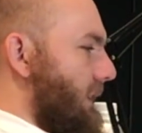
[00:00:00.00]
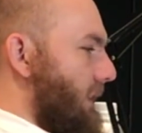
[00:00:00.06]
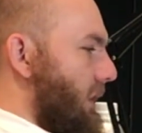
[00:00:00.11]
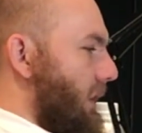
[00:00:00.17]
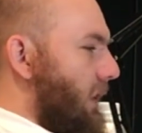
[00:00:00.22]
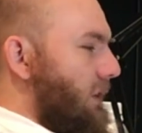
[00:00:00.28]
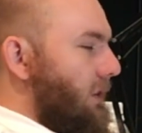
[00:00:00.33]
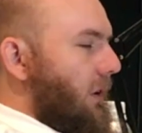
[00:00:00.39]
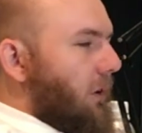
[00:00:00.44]

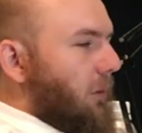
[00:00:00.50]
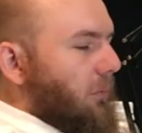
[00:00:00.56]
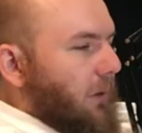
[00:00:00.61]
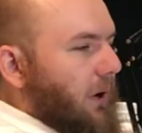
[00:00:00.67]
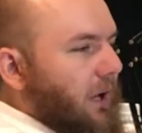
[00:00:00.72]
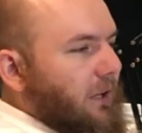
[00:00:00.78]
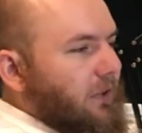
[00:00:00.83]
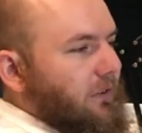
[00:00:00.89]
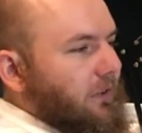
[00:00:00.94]
God
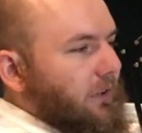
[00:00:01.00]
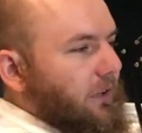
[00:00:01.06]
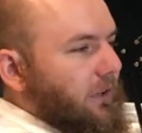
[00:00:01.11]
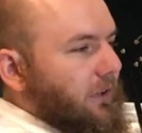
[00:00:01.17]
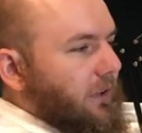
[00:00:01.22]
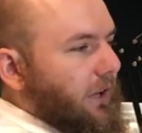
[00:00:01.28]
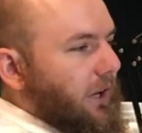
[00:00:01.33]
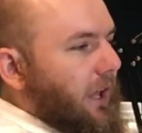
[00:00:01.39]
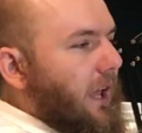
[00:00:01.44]

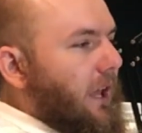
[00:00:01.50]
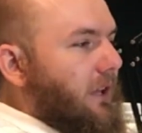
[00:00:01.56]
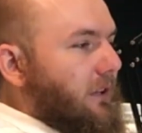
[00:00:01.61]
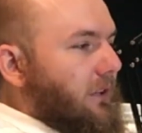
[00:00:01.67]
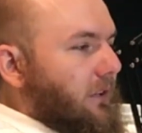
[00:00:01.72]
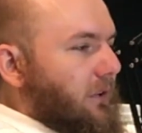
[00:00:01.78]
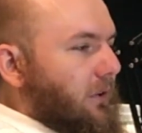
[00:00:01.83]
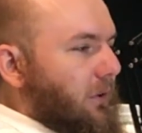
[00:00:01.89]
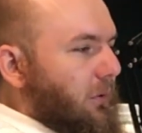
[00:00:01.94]
Almighty
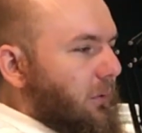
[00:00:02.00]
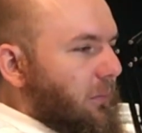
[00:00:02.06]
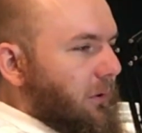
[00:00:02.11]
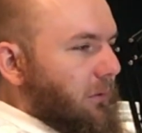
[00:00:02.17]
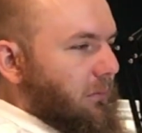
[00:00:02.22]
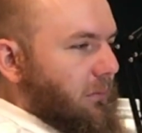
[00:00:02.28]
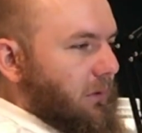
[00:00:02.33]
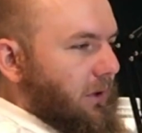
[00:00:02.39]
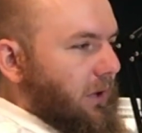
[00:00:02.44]
created
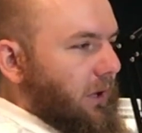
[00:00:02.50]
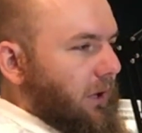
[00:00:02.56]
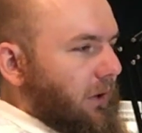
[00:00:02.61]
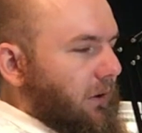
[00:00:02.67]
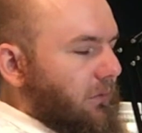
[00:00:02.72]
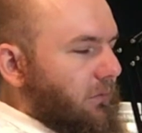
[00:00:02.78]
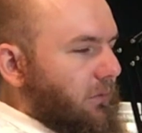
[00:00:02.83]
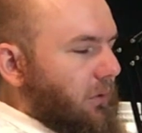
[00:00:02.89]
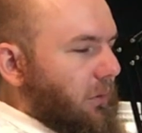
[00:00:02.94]
human
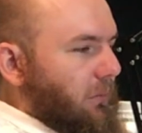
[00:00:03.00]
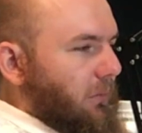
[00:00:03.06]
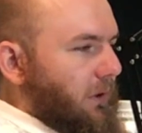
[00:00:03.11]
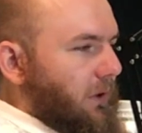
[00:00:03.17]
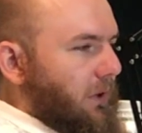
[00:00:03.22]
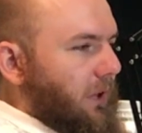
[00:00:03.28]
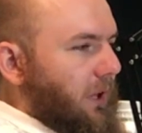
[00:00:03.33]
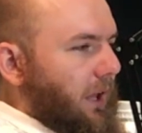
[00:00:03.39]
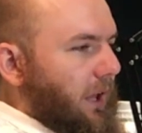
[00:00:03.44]
being from
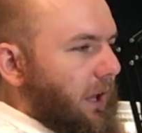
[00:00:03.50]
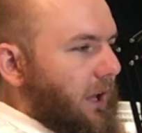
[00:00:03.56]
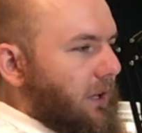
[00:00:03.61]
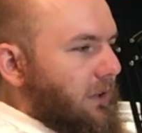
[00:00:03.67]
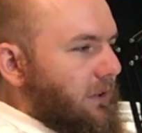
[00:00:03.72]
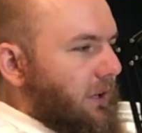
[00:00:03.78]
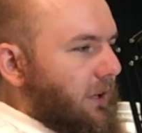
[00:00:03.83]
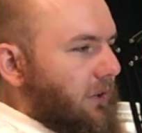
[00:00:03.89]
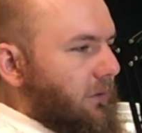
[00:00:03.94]
clay
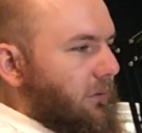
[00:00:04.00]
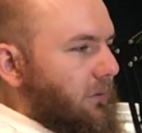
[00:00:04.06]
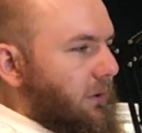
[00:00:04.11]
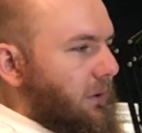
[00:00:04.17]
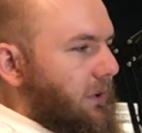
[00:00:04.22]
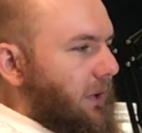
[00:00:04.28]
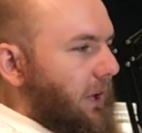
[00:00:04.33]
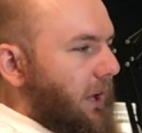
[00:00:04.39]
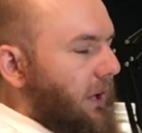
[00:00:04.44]
at the end of
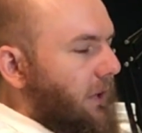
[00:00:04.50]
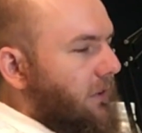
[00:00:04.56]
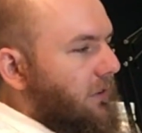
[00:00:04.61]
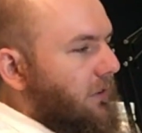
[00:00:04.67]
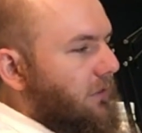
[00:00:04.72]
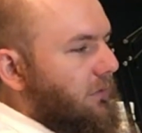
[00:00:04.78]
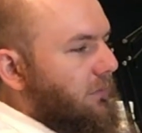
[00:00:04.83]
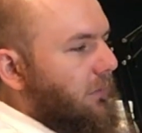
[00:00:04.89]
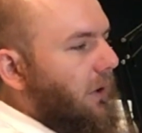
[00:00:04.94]
the day, and
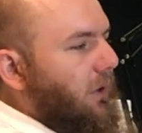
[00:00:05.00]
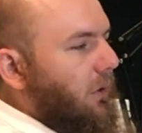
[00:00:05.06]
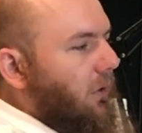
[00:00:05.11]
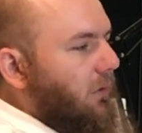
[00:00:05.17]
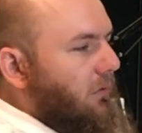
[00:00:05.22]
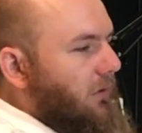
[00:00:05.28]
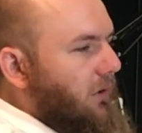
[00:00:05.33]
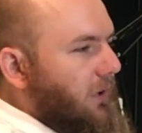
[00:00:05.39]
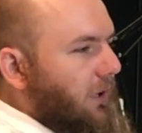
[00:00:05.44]
the smell
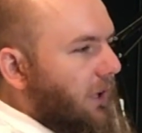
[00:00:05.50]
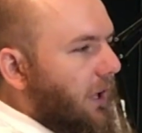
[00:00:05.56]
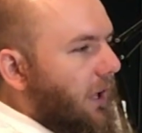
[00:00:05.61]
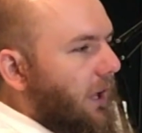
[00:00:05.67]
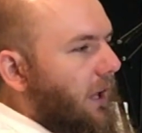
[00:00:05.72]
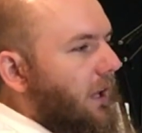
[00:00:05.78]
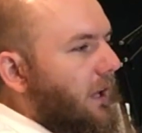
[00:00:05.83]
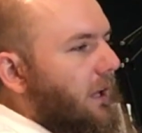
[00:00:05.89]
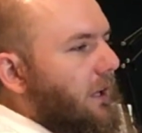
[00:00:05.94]
of
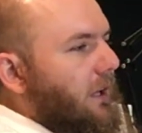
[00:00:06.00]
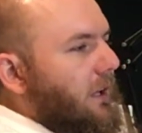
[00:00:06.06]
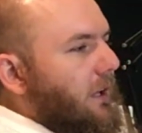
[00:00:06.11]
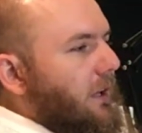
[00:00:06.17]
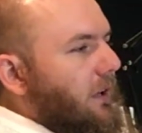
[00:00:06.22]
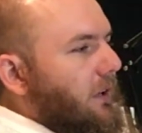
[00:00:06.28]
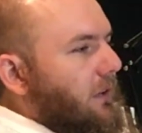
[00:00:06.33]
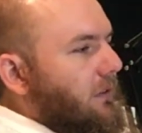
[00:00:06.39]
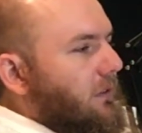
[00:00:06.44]
clay
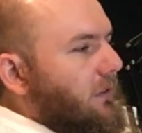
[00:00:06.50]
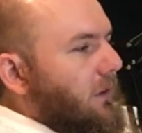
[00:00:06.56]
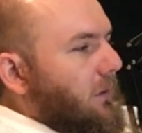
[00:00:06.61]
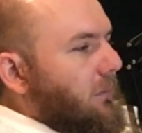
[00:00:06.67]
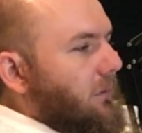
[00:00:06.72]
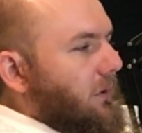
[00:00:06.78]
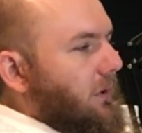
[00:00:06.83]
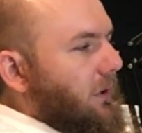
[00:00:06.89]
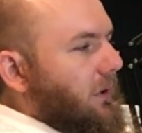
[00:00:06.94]
is
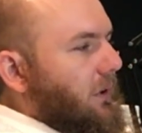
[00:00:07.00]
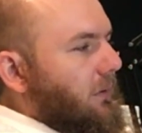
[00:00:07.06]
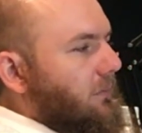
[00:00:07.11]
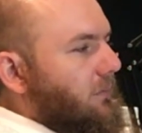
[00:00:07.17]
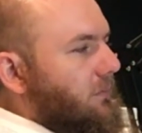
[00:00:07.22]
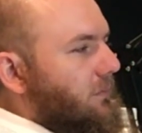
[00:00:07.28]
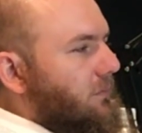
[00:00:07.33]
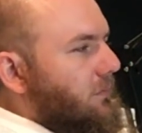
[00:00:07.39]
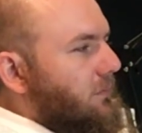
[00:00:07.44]
something
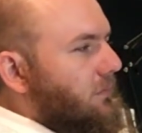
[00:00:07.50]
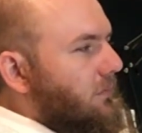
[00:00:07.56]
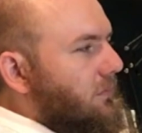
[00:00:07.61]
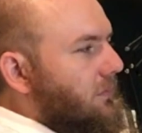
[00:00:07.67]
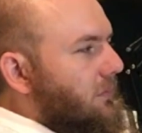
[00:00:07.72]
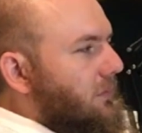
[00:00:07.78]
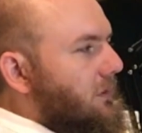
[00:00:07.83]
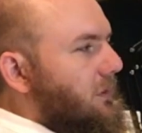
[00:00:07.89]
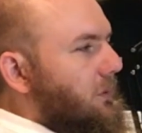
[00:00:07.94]

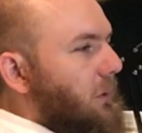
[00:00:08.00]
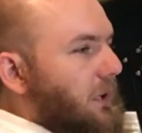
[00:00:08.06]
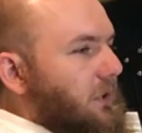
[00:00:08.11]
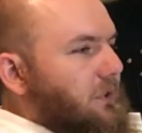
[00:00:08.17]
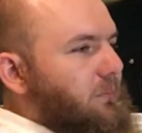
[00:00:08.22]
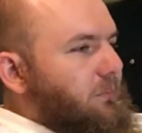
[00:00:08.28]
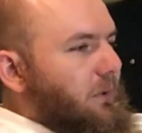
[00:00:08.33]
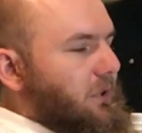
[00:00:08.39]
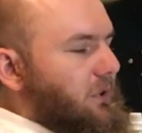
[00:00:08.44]
quite
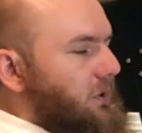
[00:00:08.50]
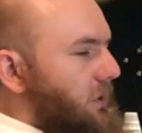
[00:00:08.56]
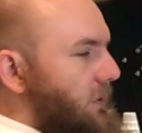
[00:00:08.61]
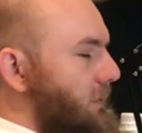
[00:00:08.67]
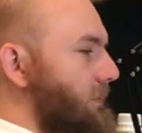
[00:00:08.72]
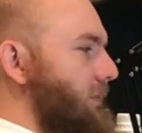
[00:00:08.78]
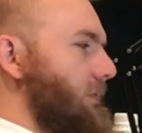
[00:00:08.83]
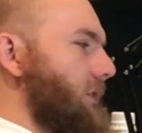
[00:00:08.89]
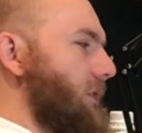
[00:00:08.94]
special.